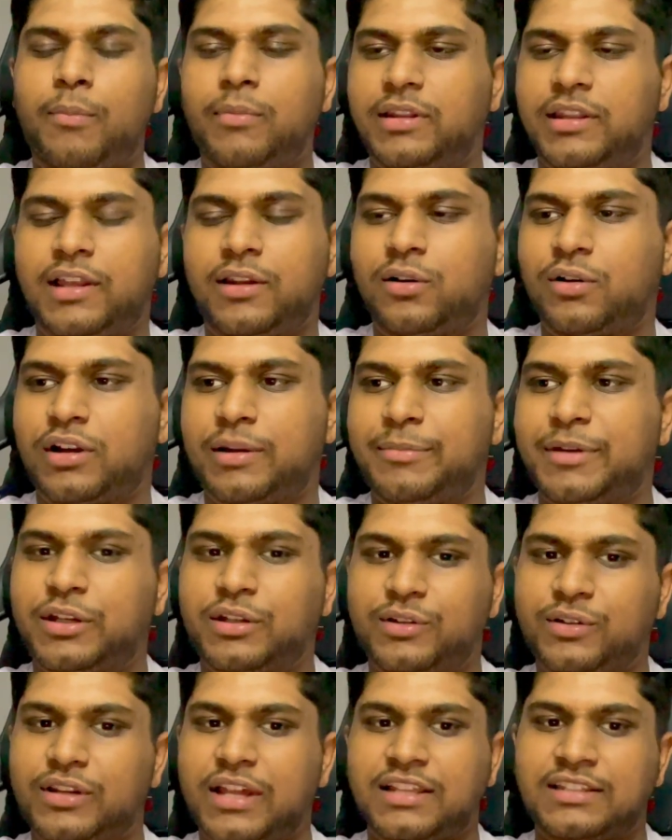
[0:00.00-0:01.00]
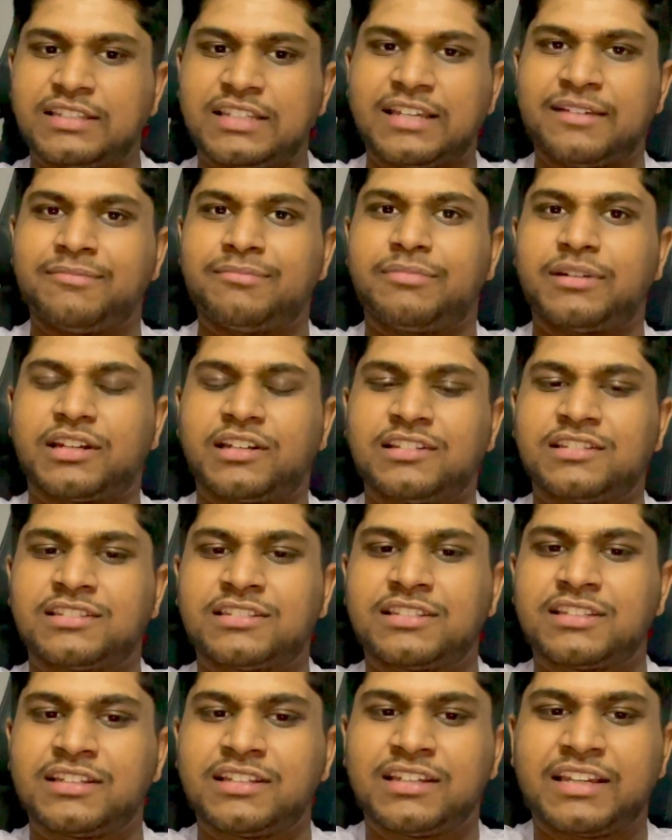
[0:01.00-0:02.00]
going to be good as him because
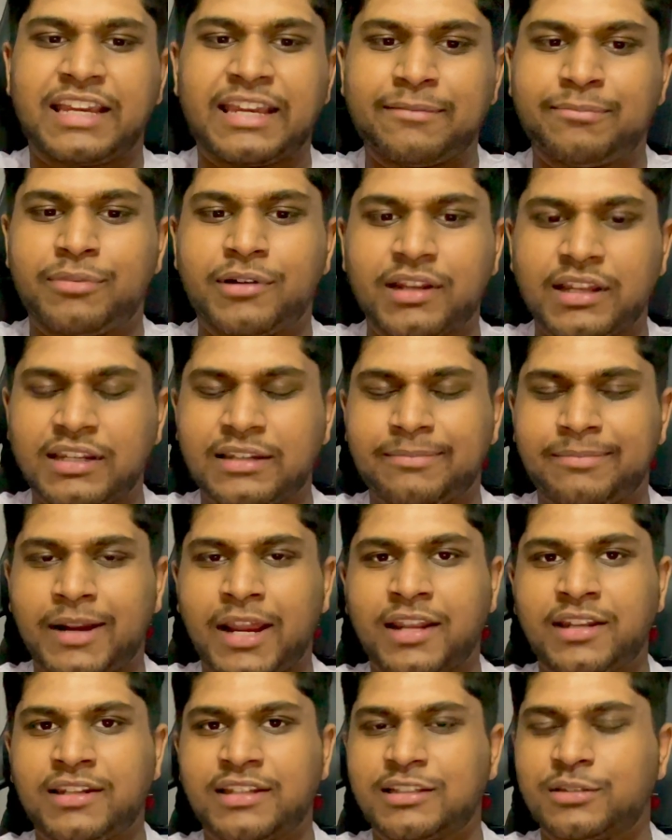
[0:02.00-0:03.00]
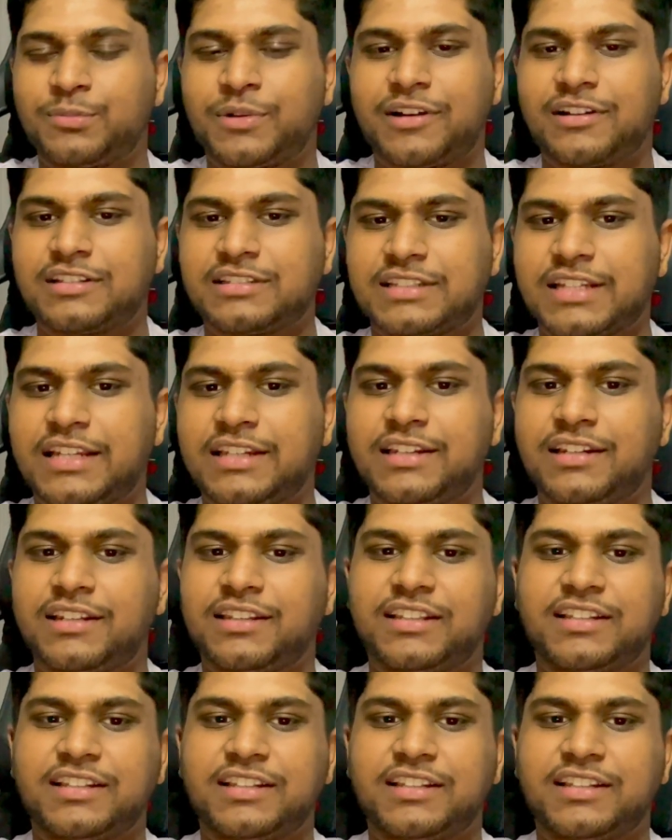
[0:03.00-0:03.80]
he put it into practice, whereas he didn't.